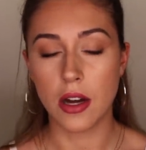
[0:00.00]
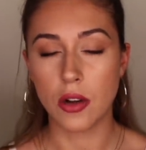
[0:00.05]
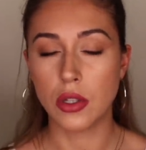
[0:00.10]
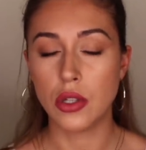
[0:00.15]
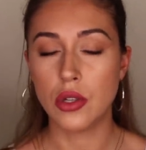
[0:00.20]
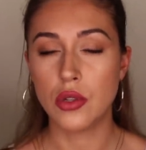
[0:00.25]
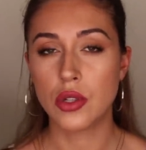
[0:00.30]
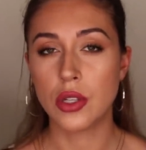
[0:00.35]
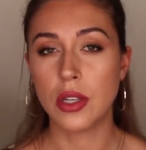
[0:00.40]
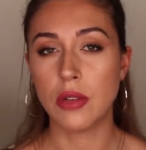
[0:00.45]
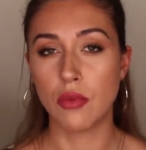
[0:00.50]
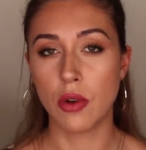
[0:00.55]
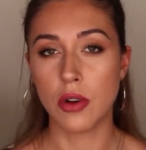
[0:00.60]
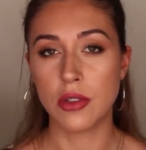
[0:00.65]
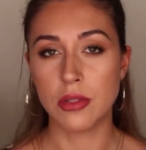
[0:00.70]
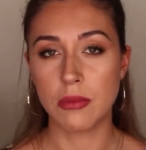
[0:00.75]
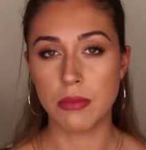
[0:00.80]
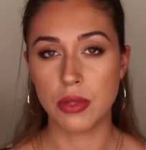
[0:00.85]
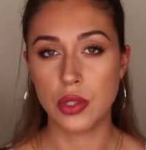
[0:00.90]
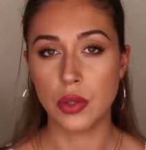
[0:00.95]
usually
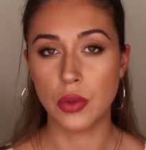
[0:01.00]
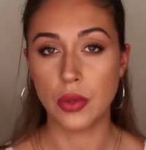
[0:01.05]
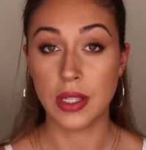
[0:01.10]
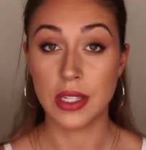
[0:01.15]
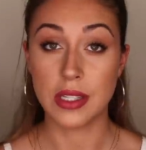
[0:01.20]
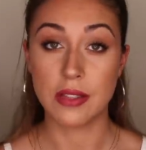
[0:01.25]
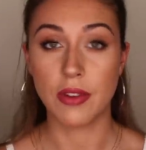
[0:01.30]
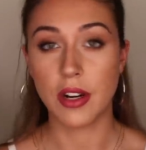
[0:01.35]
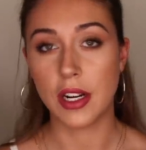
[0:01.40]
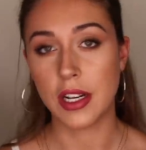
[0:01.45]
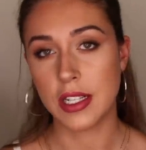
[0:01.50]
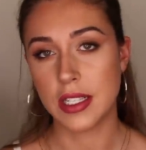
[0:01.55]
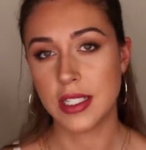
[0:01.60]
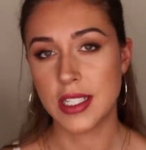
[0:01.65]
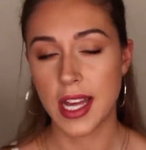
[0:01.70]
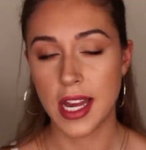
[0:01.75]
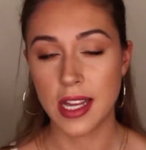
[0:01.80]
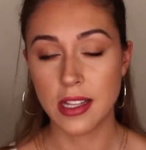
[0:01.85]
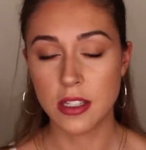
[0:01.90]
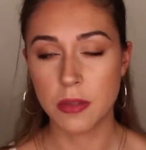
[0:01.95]
rose and patchouli is very
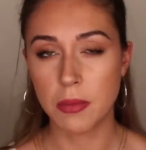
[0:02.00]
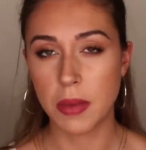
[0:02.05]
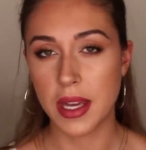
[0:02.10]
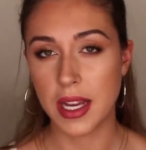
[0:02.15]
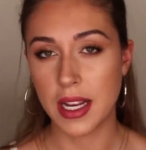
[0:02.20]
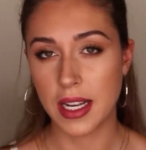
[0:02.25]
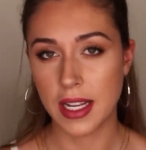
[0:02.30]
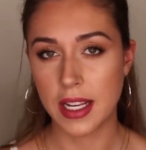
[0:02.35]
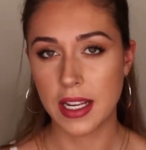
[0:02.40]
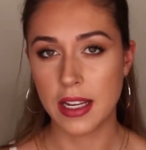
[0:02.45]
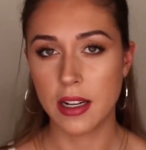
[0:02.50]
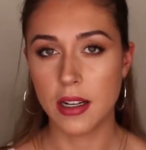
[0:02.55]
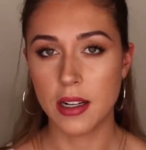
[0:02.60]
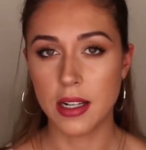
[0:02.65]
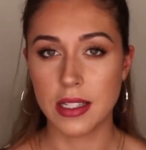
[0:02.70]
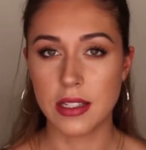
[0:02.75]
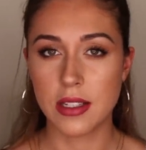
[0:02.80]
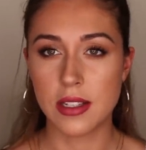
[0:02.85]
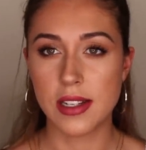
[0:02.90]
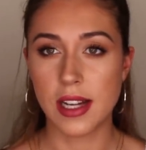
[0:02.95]
intense, but in here
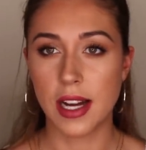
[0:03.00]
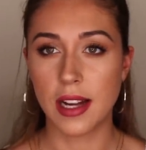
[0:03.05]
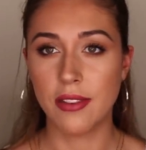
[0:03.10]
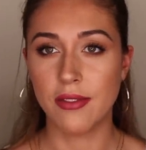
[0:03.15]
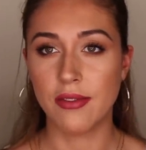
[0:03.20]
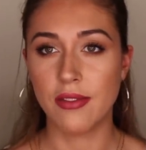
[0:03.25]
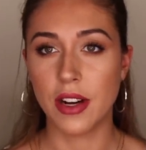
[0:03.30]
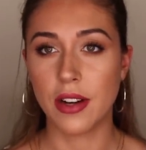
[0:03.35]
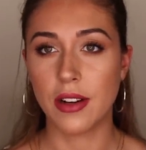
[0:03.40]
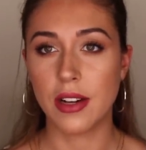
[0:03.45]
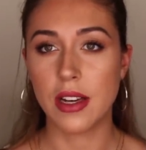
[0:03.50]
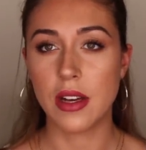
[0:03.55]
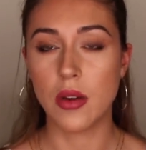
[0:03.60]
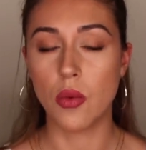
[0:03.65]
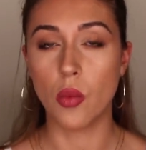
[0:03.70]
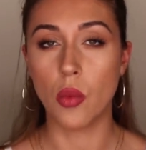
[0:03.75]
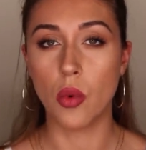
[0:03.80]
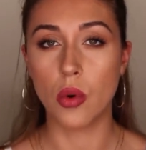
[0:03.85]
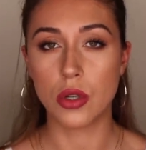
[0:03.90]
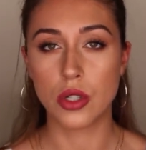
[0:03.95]
it's done very
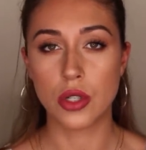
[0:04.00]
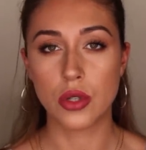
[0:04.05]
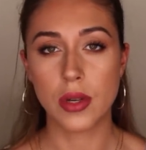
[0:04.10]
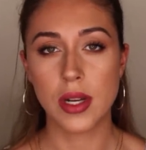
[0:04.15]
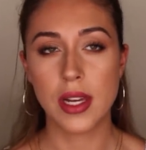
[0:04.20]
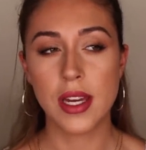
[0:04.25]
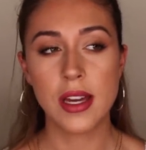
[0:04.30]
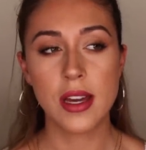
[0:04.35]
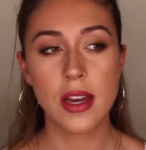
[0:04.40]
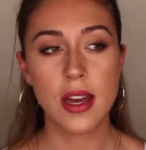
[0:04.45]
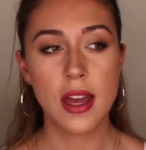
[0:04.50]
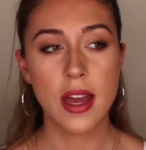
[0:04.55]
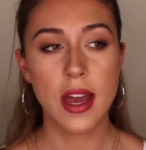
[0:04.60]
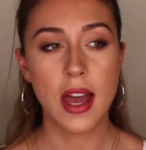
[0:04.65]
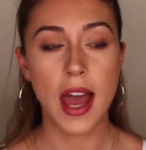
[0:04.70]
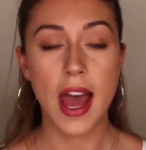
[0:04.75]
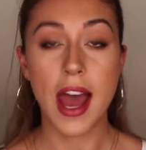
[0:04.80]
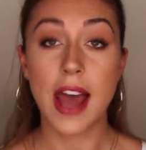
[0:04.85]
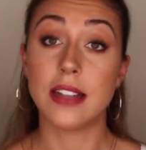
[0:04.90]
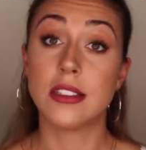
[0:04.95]
watery,
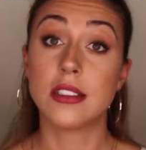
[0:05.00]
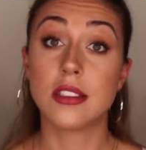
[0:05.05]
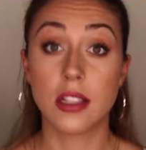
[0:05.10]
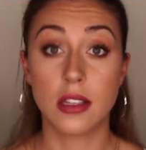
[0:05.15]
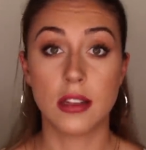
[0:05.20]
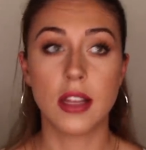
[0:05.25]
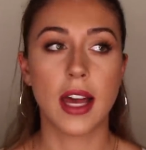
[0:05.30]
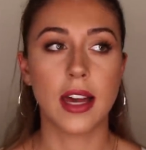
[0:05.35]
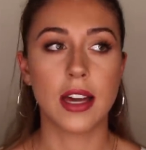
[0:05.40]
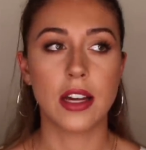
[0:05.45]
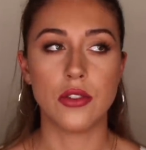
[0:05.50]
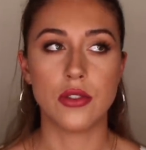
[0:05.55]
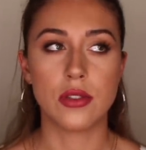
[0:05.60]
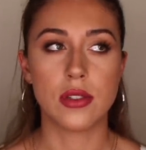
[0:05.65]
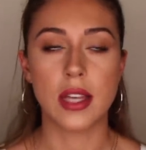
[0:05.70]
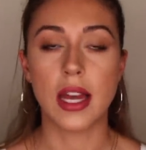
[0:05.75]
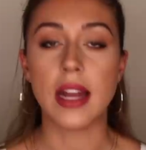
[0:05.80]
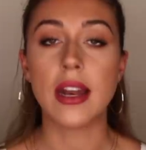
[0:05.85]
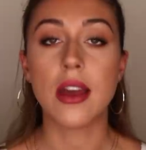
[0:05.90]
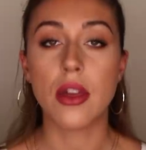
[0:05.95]
and like I
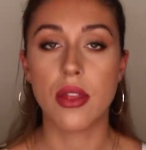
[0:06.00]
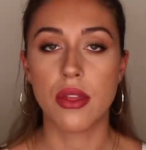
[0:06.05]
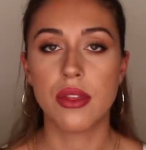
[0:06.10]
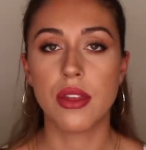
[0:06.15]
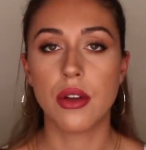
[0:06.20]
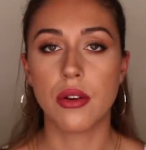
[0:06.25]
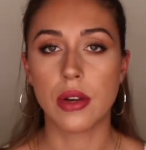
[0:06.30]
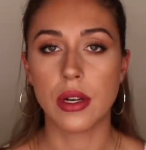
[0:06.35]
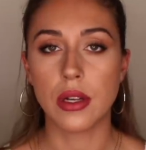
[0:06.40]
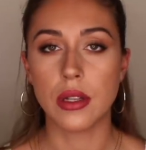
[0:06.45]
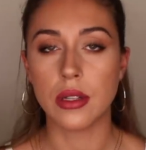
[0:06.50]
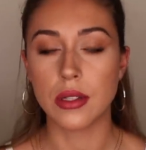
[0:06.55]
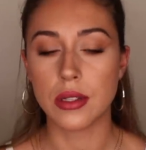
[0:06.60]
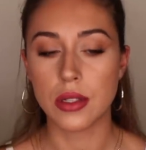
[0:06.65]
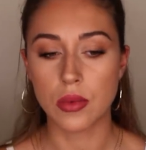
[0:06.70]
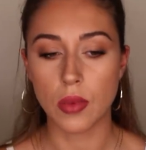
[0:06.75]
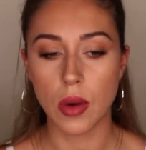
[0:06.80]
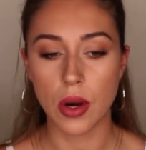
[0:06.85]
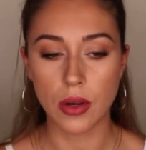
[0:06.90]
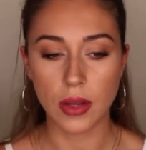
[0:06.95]
just said, ethereal
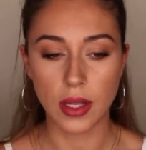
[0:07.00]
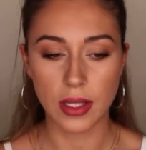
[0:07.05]
as well.